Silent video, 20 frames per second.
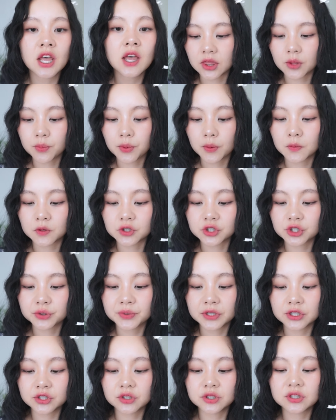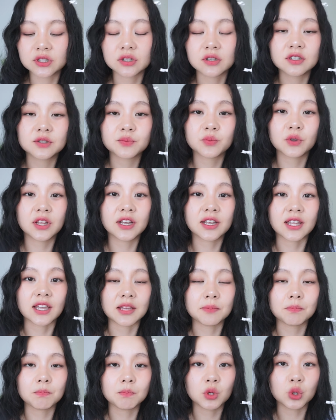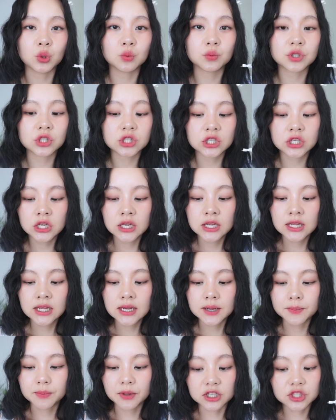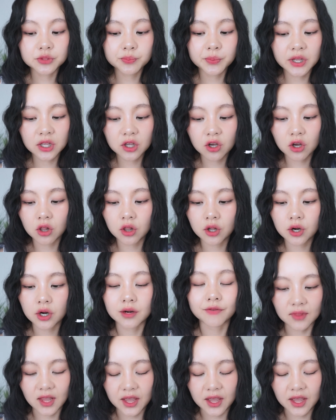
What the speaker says: In the promotional pictures, it looks more like a mute blush pink color.